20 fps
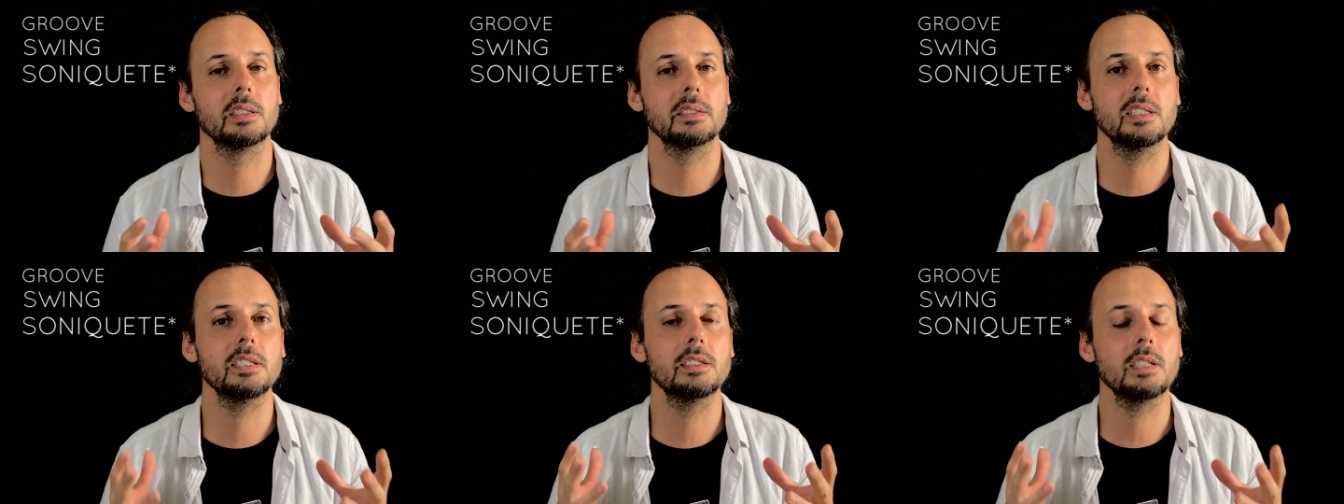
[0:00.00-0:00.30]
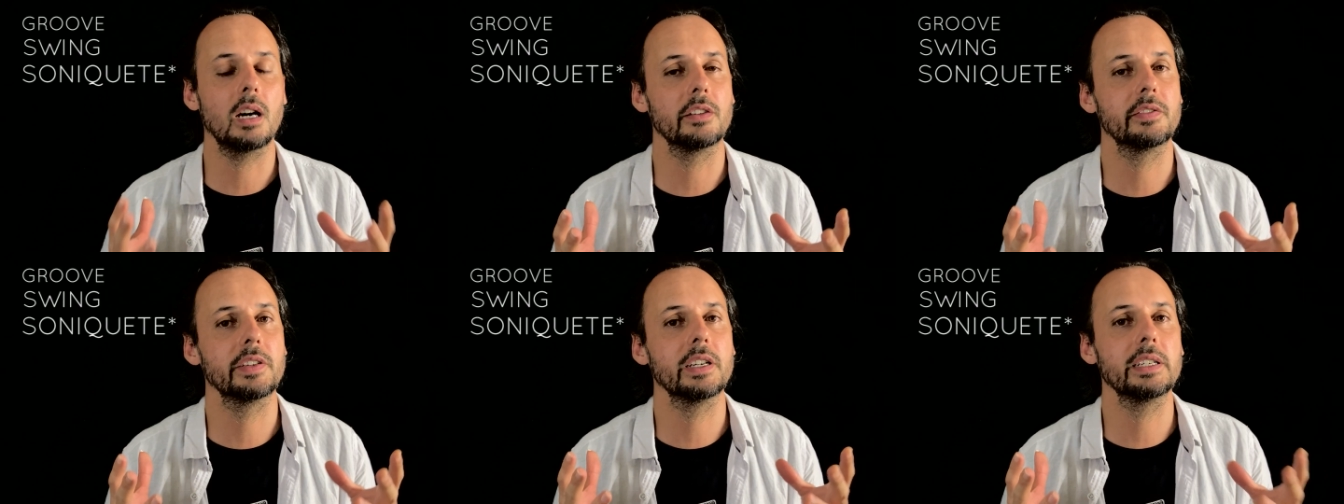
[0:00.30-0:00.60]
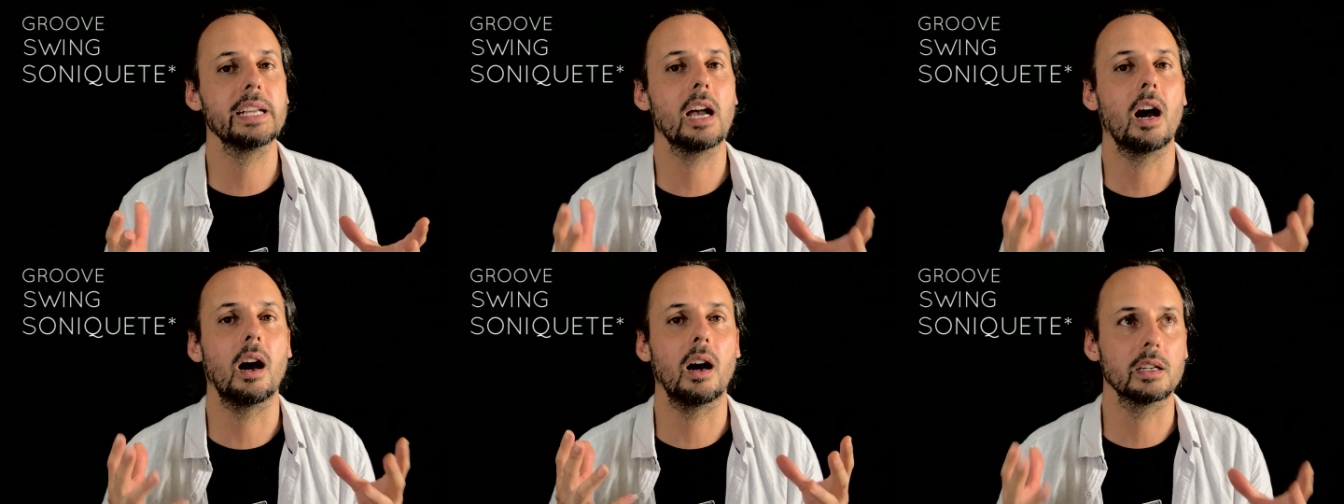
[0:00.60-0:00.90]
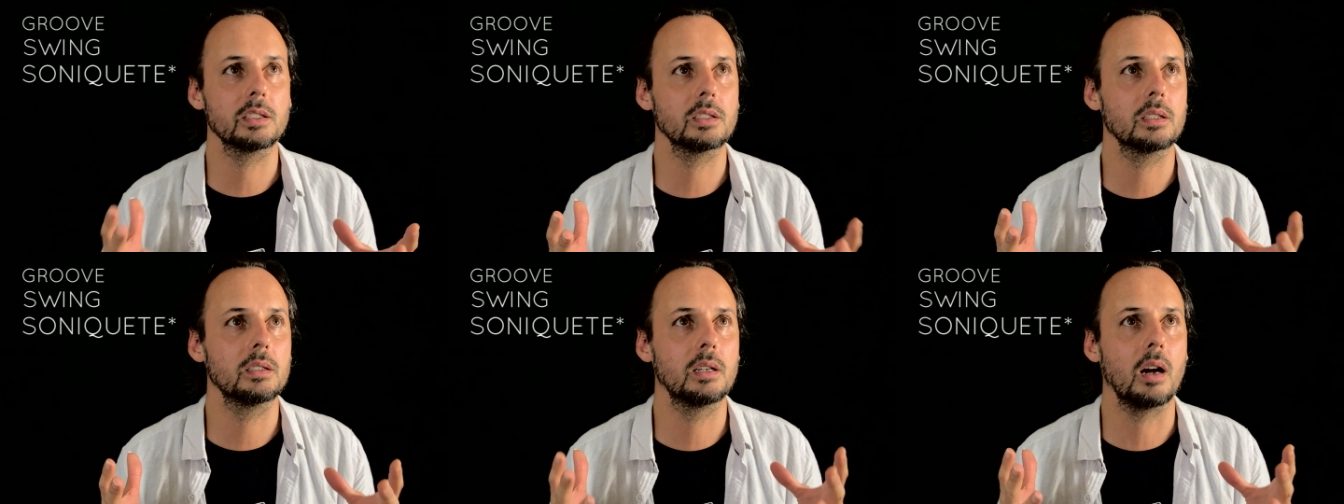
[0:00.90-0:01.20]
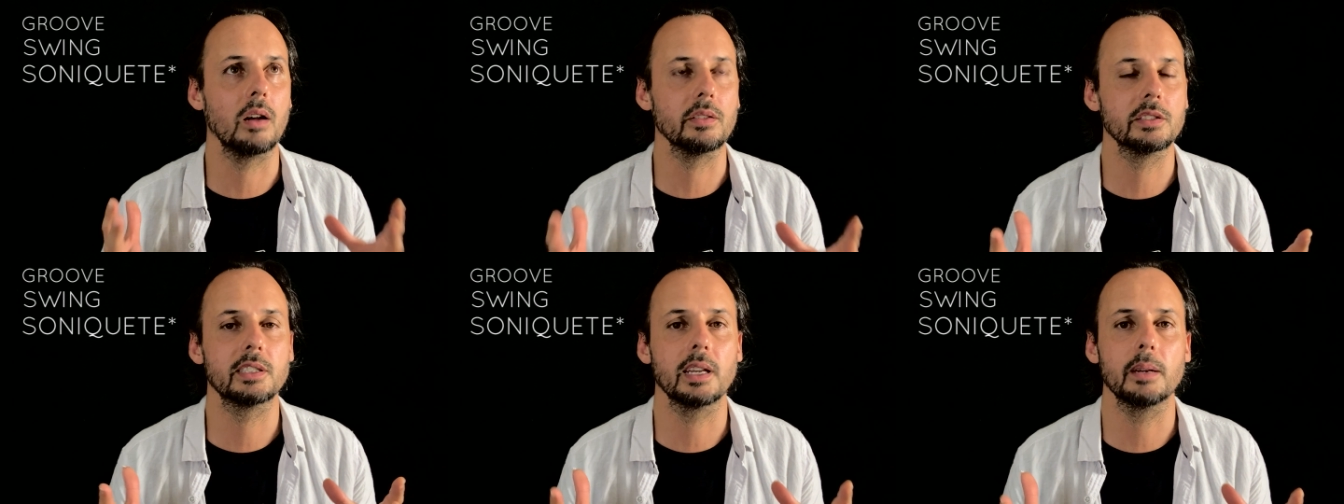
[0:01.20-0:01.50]
These are very hard
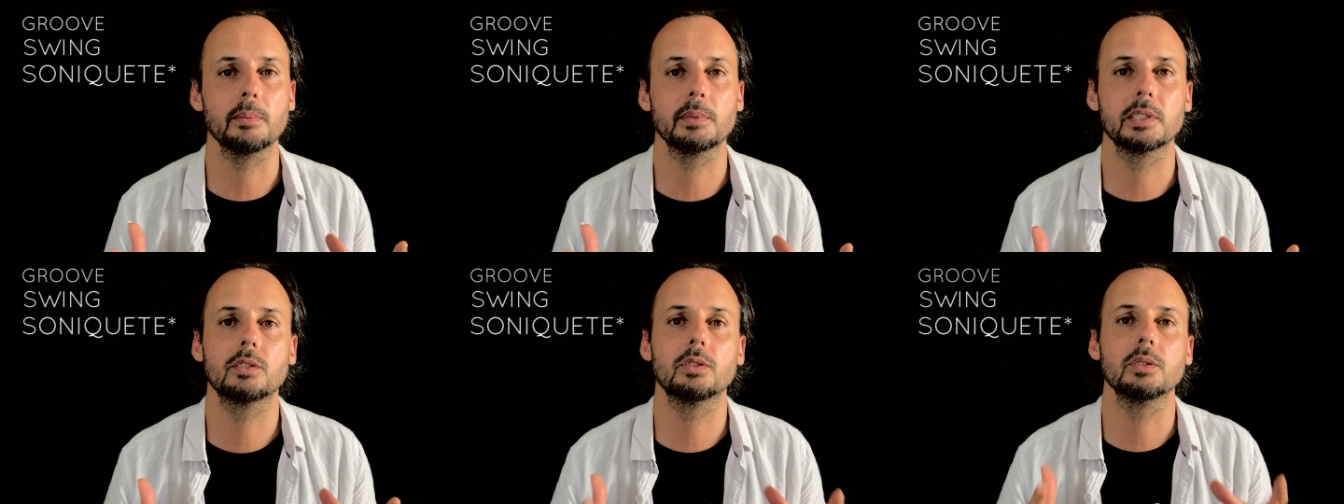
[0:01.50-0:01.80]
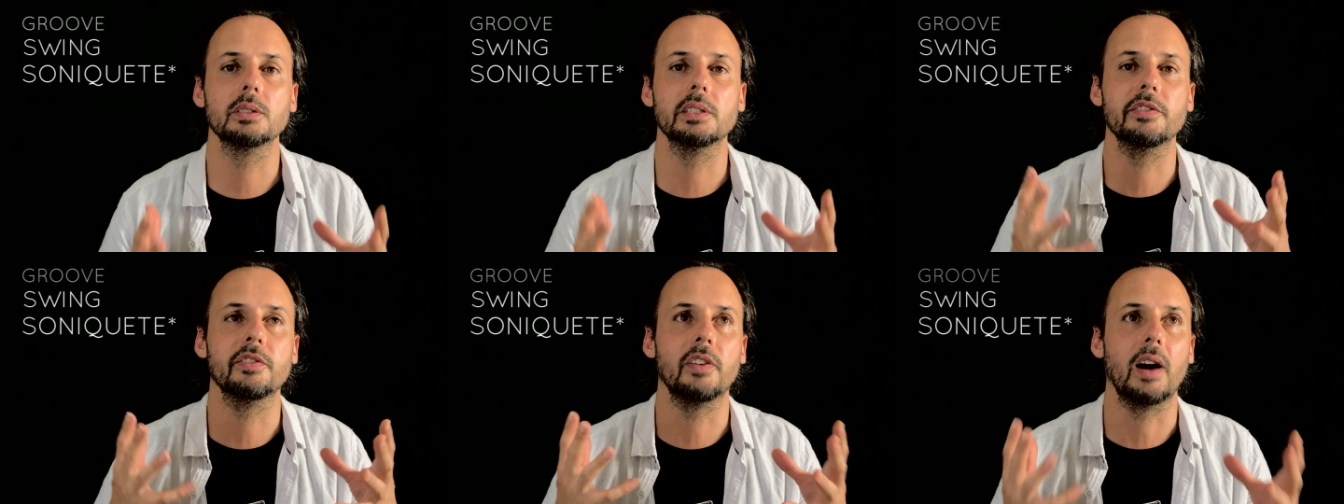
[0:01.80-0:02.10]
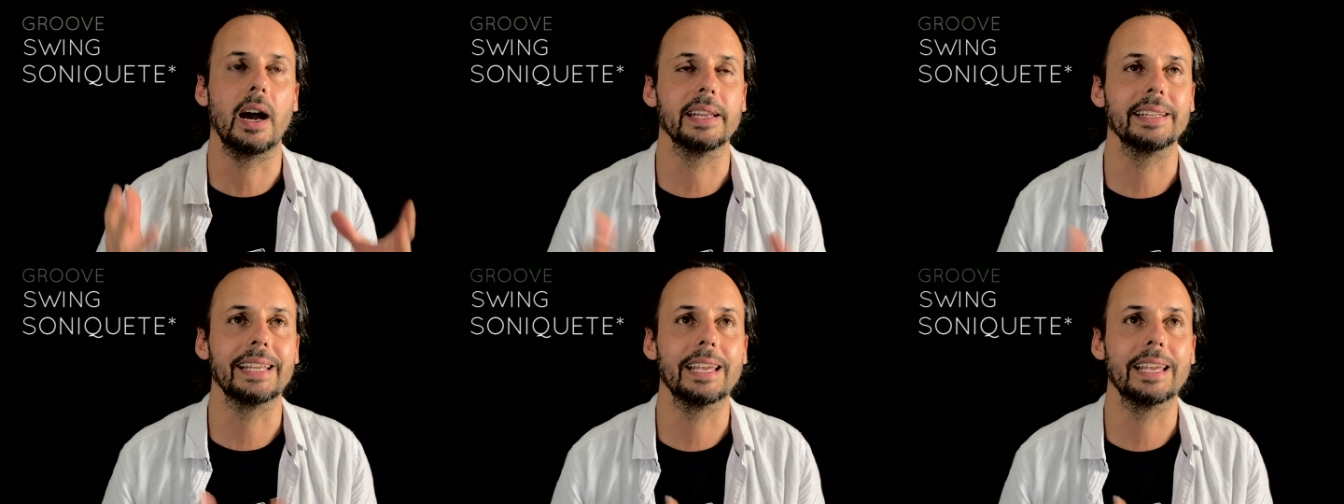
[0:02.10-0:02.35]
concepts to define